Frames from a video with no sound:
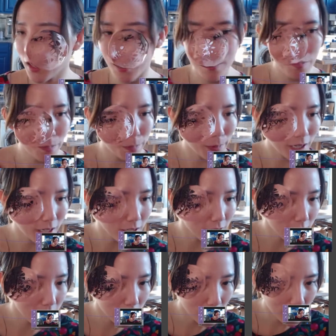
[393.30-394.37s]

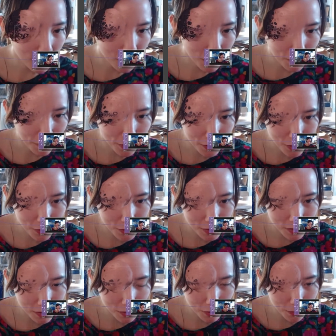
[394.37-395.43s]
But I don't know if you
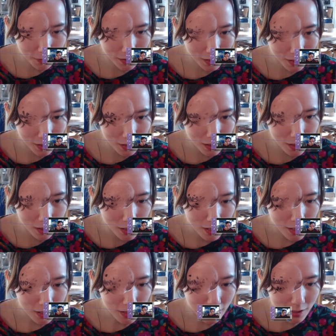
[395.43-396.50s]
notice over here,
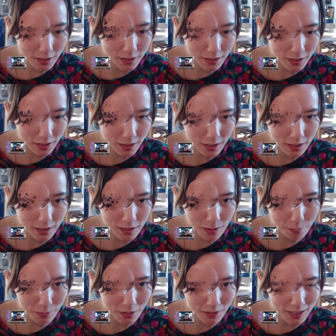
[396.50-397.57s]
you can see
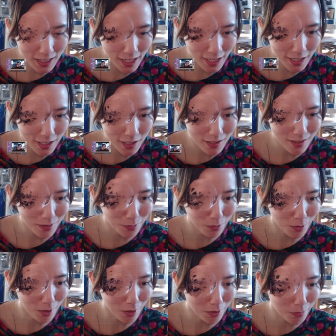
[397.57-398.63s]
some of this edge
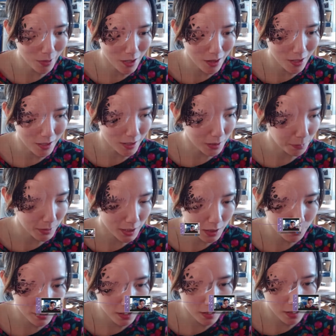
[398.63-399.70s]
from the
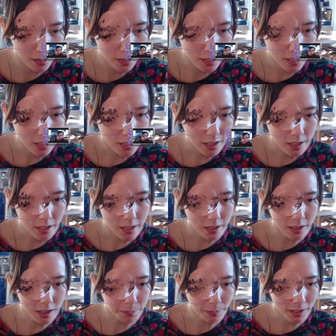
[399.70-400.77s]
displacement,
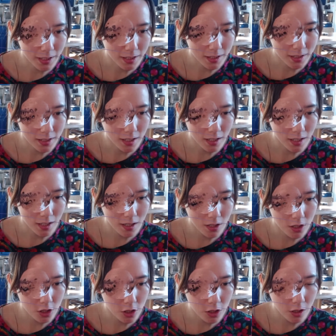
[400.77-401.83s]
displace
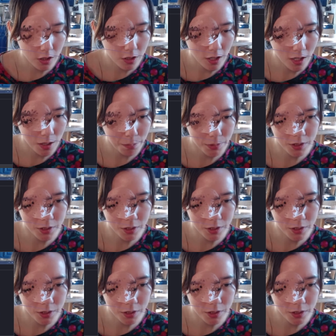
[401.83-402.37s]
top.